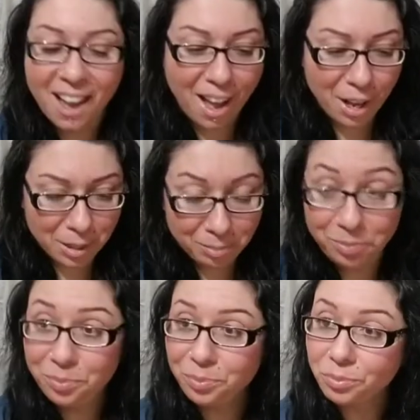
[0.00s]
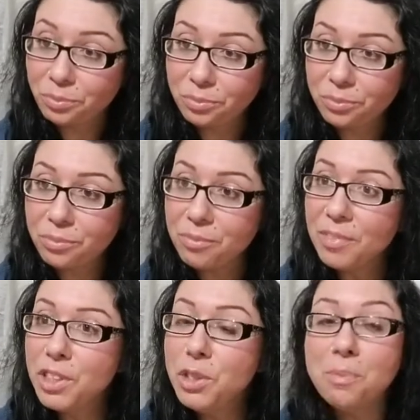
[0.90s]

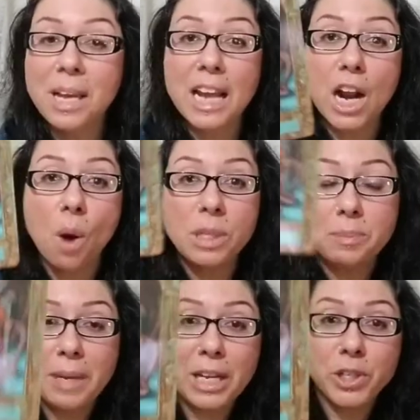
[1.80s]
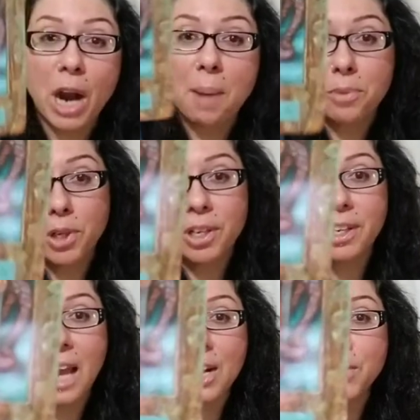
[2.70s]
You might not always be in your
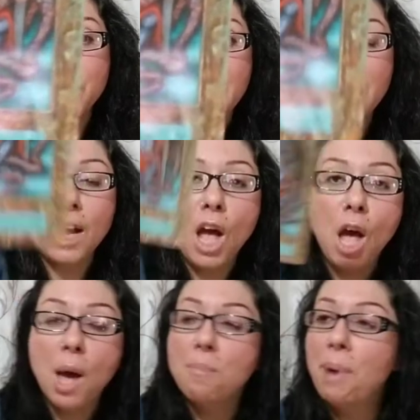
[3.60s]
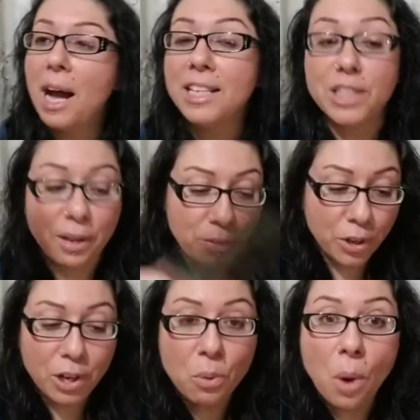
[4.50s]
Emperor energy, but if you're
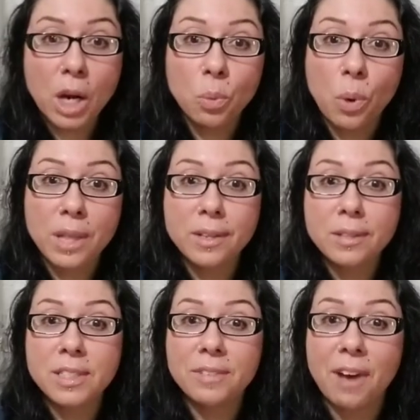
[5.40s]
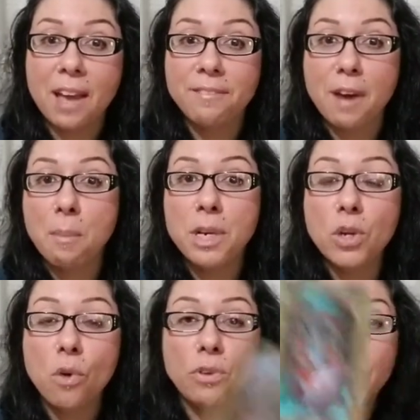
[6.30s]
going to want to win this Divine Feminine
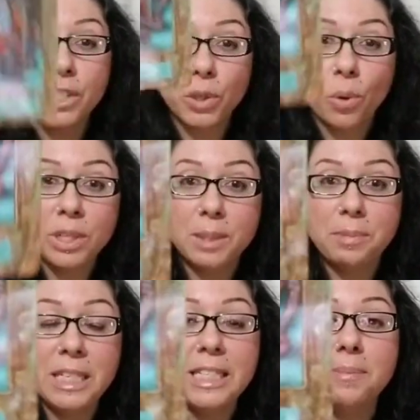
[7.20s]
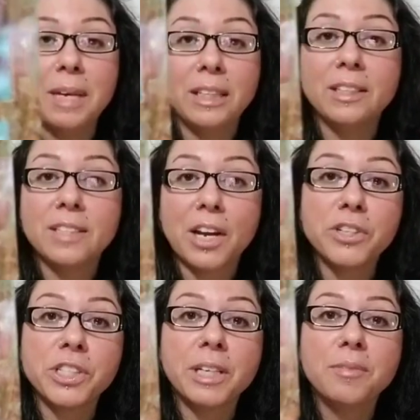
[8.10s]
over, you're going to need to be in this
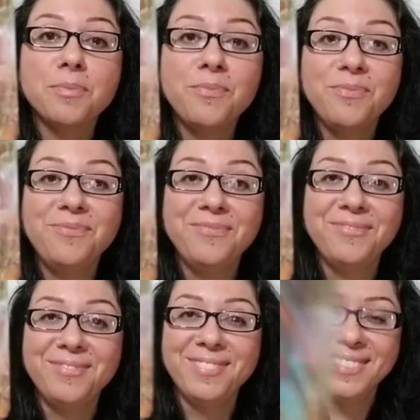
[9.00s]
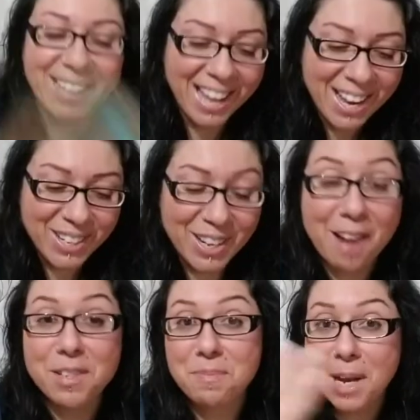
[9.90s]
energy. You're going to
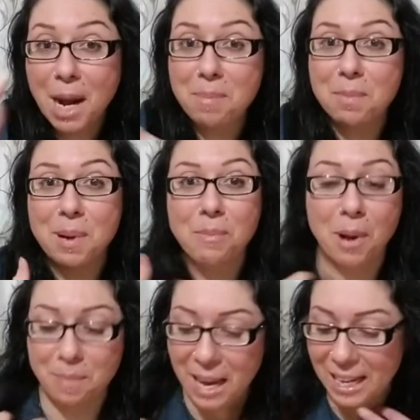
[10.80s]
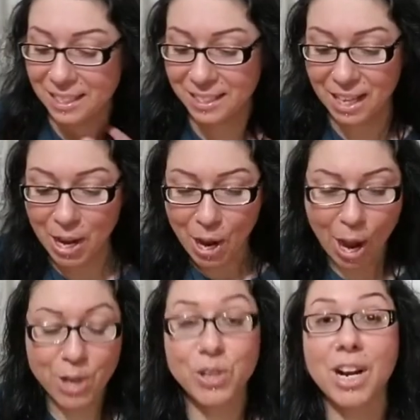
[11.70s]
have to pick up your big boy pants
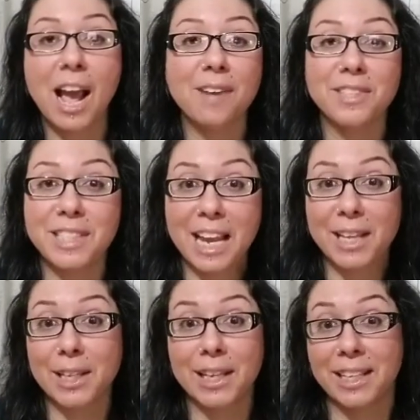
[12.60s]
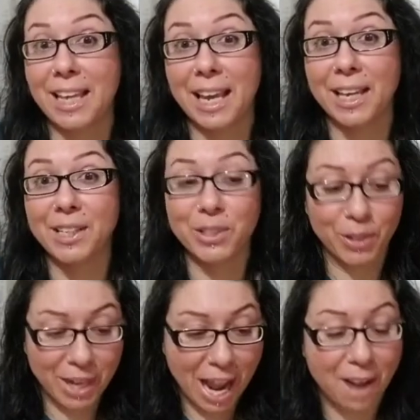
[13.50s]
and you're going to have to take it like a king. You're
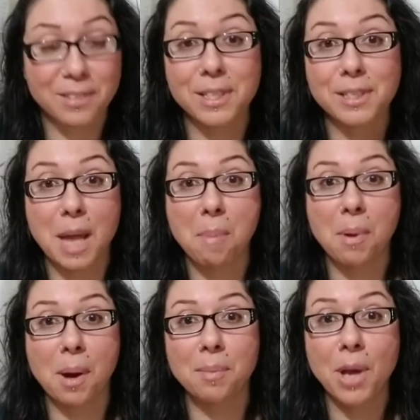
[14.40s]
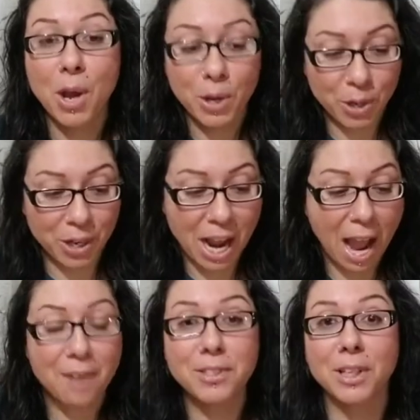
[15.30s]
going to have to step up. You're going to
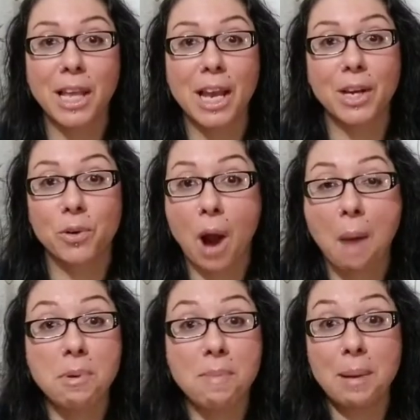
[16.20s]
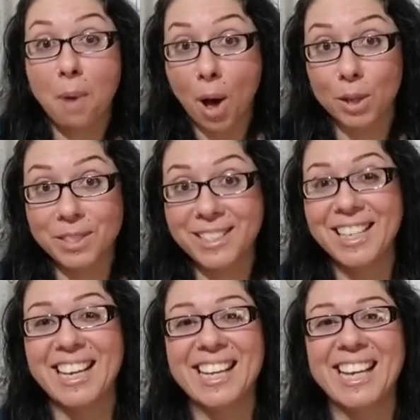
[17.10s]
have to like grab your big balls
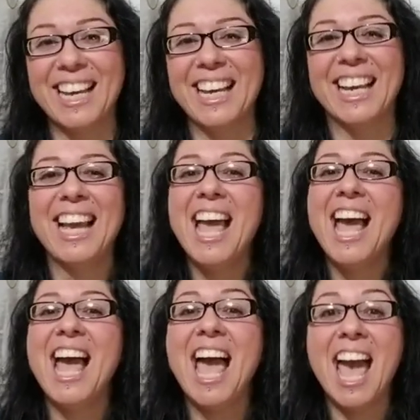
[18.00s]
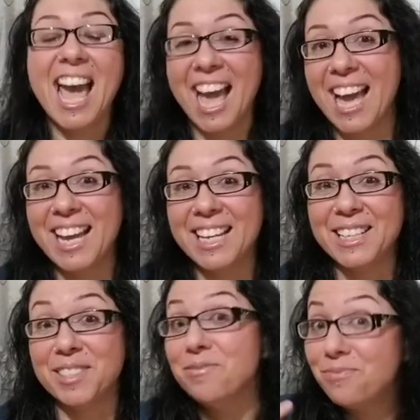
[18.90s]

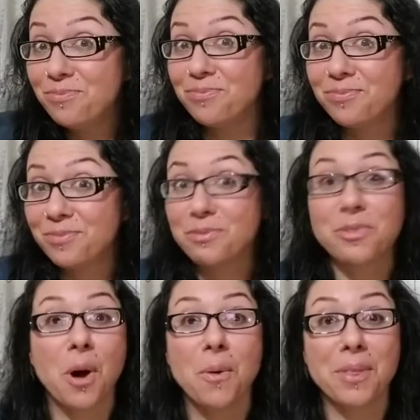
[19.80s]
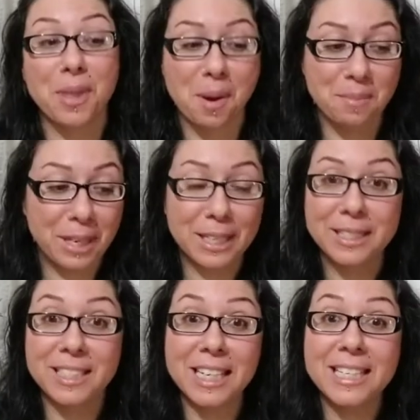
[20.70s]
and roll with them,
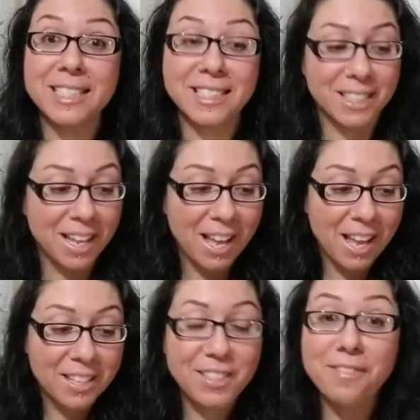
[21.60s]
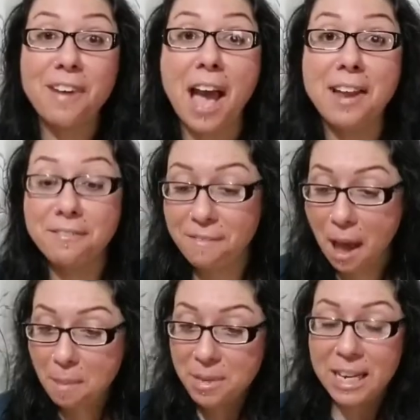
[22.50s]
because this divine
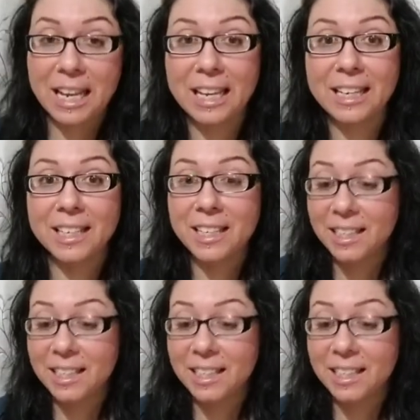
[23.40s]
feminine,